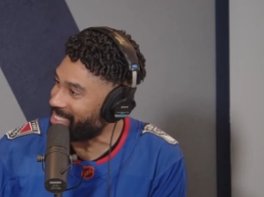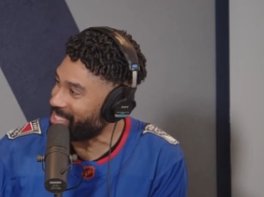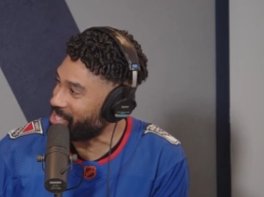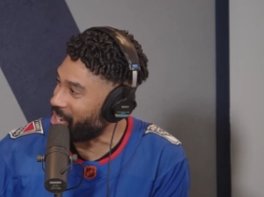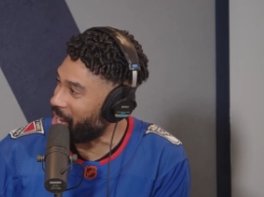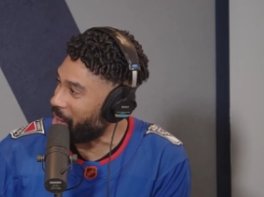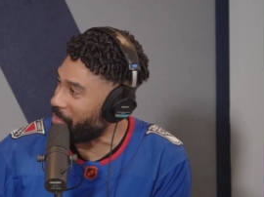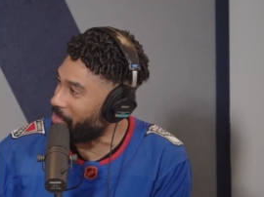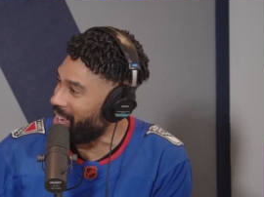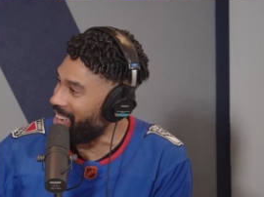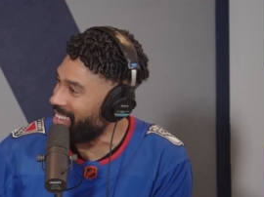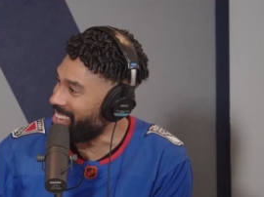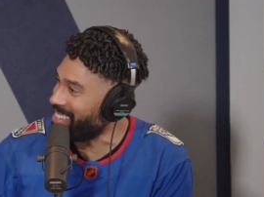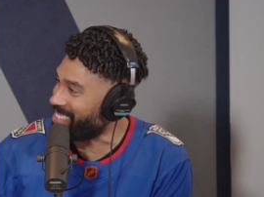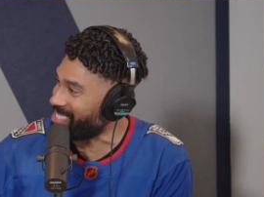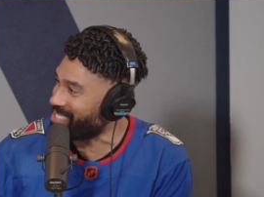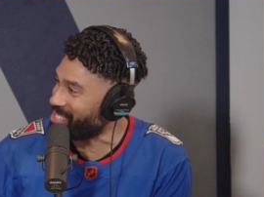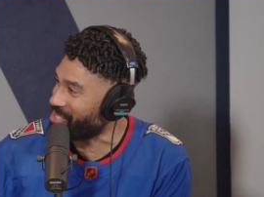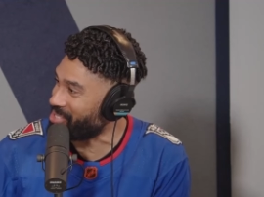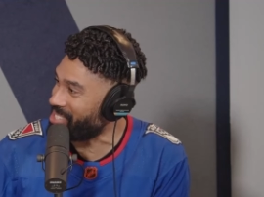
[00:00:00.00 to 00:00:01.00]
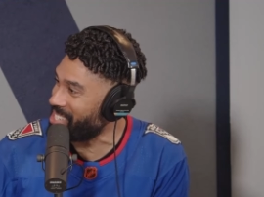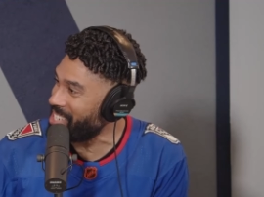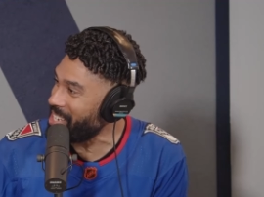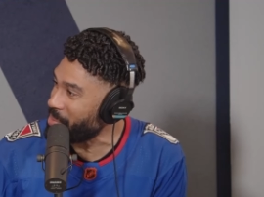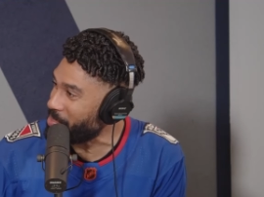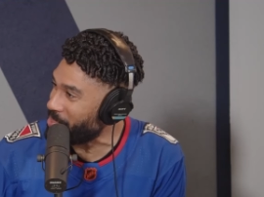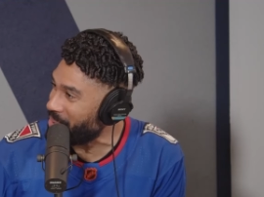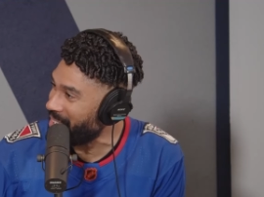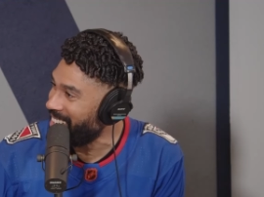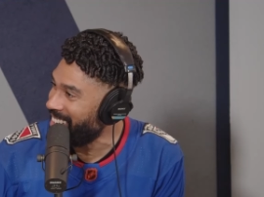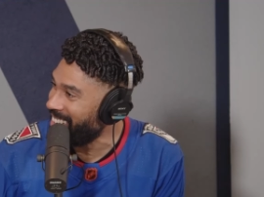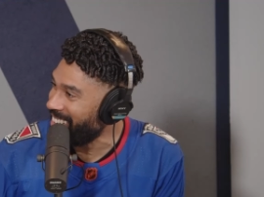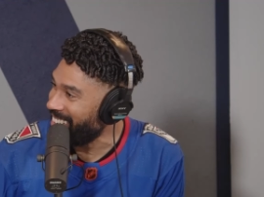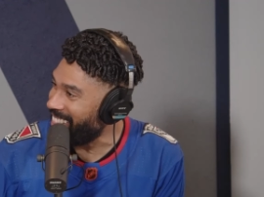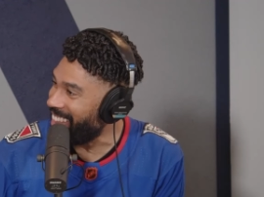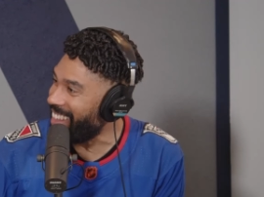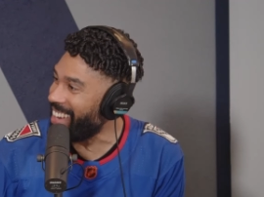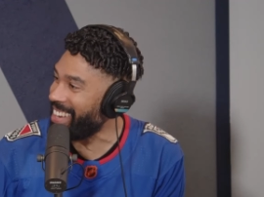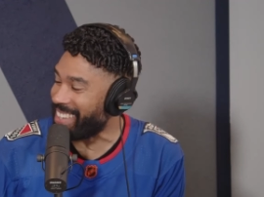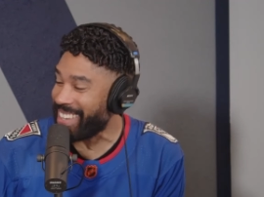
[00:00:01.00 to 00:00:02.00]
top end because you're deep.
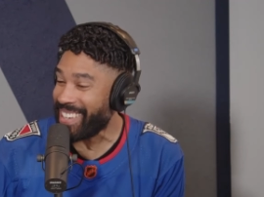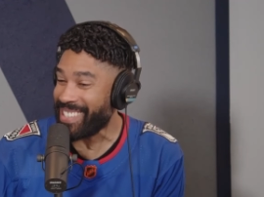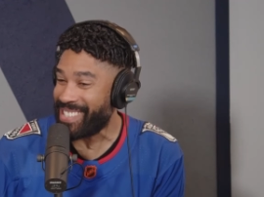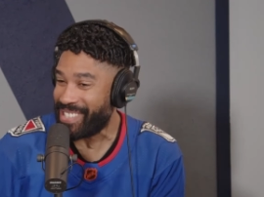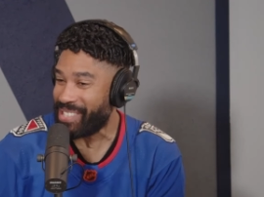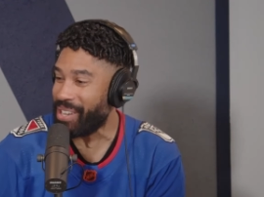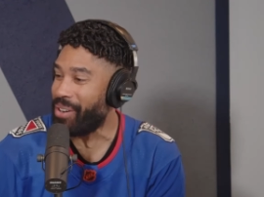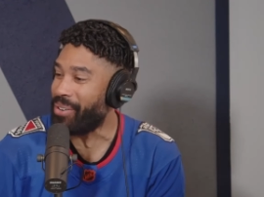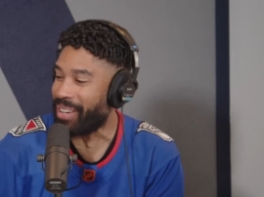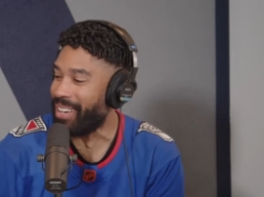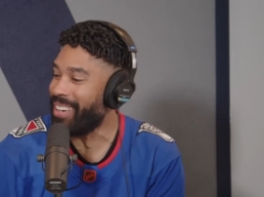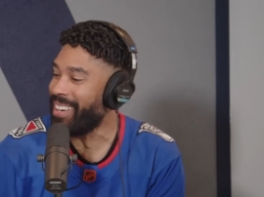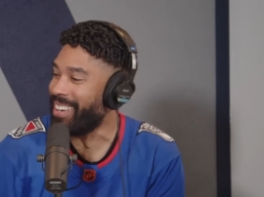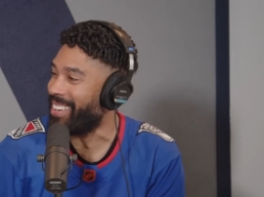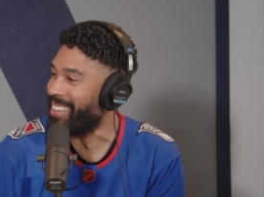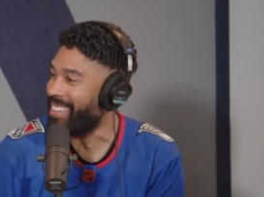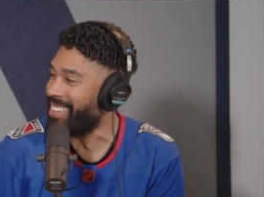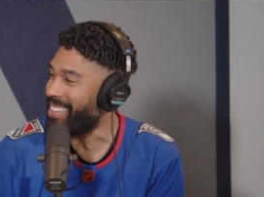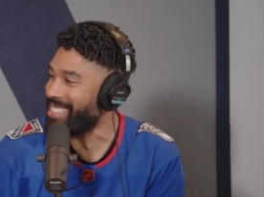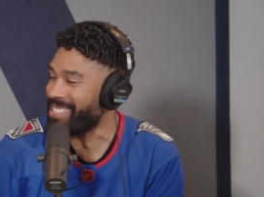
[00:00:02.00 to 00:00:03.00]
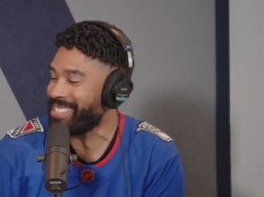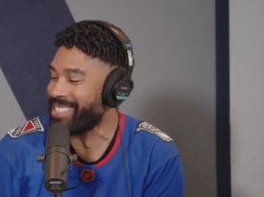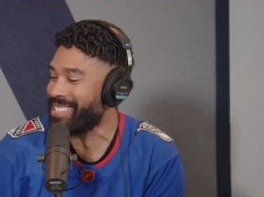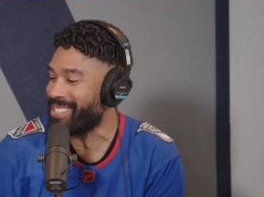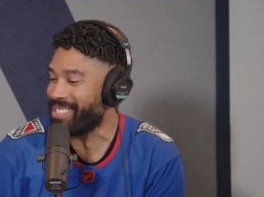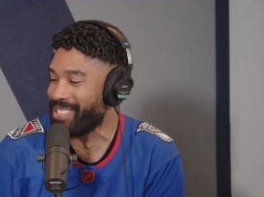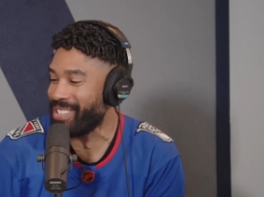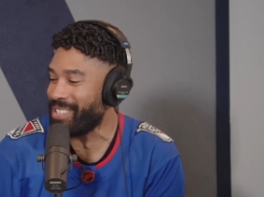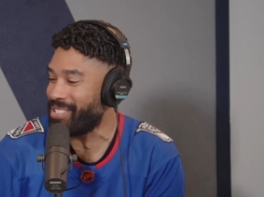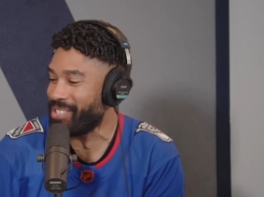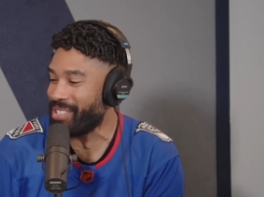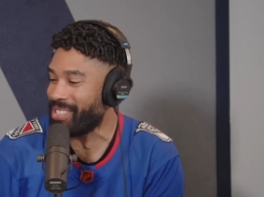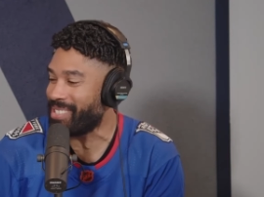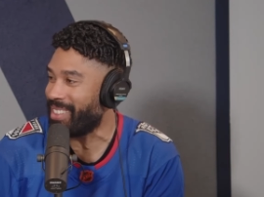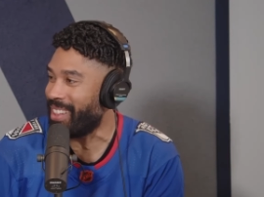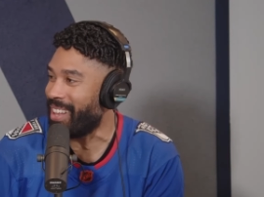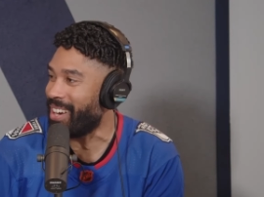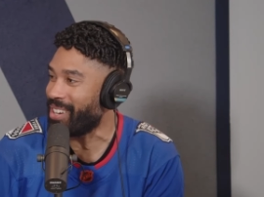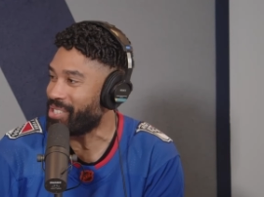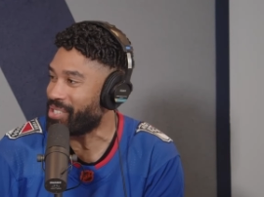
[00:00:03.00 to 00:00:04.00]
Yeah. Like, it's so good. This is just
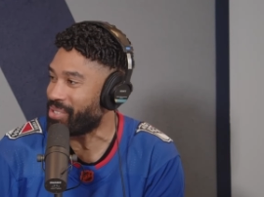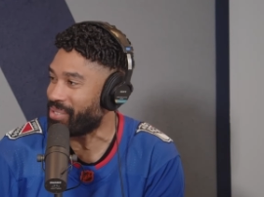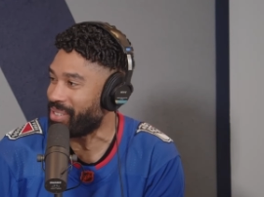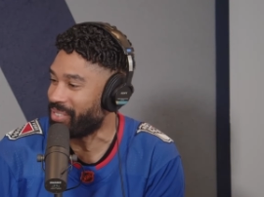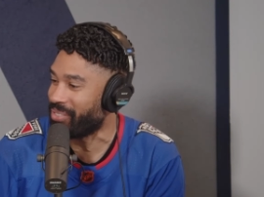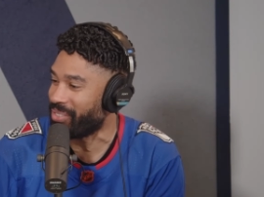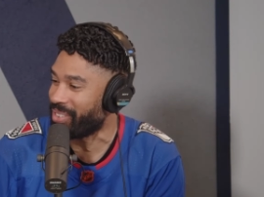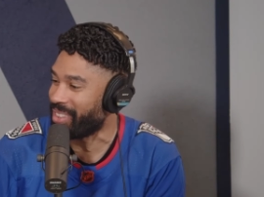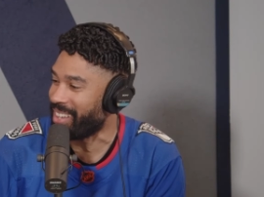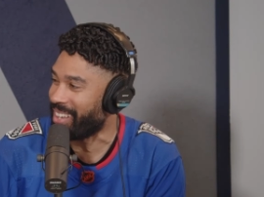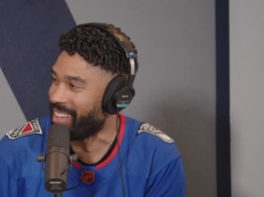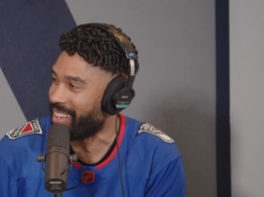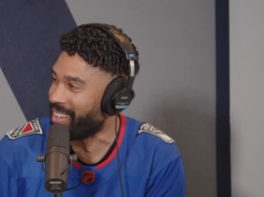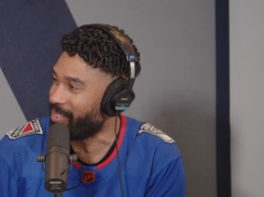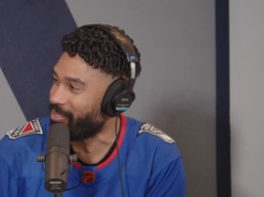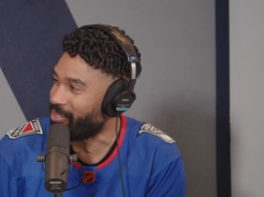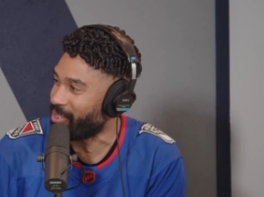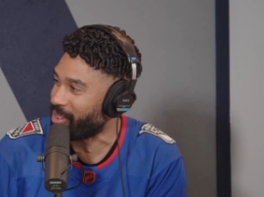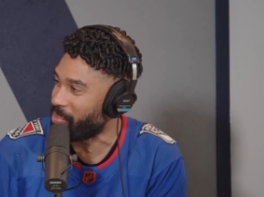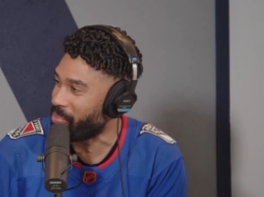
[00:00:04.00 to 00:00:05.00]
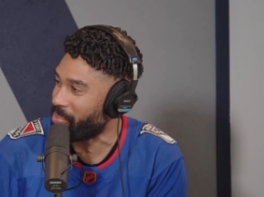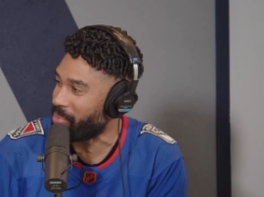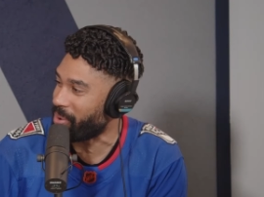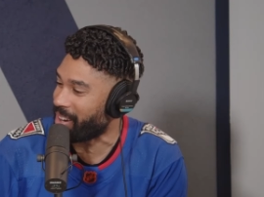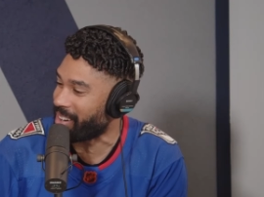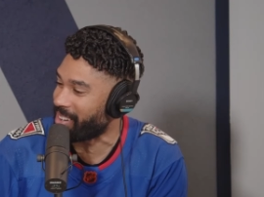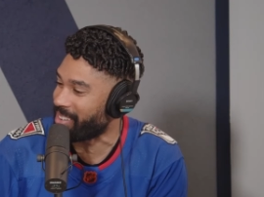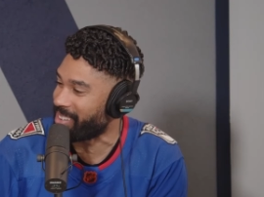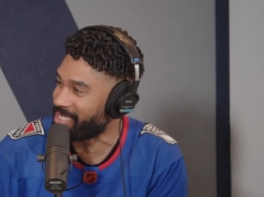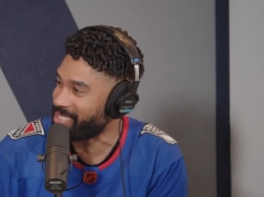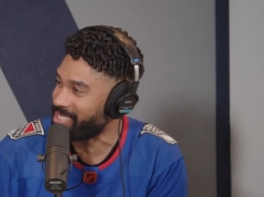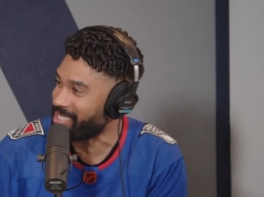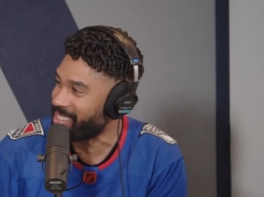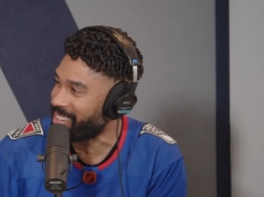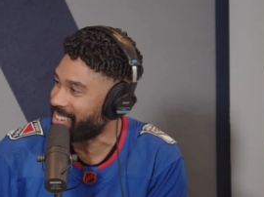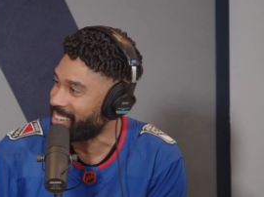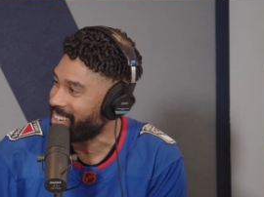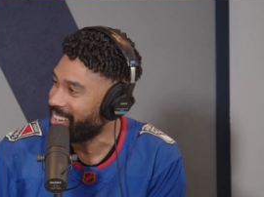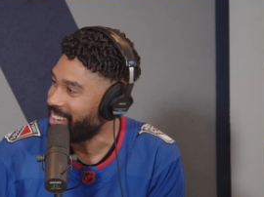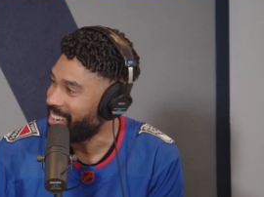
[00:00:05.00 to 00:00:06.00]
luxury for the Predators
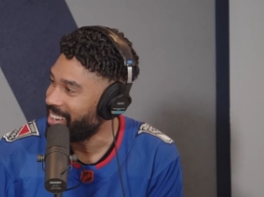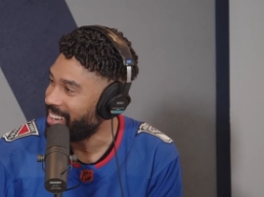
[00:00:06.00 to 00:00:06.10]
here. And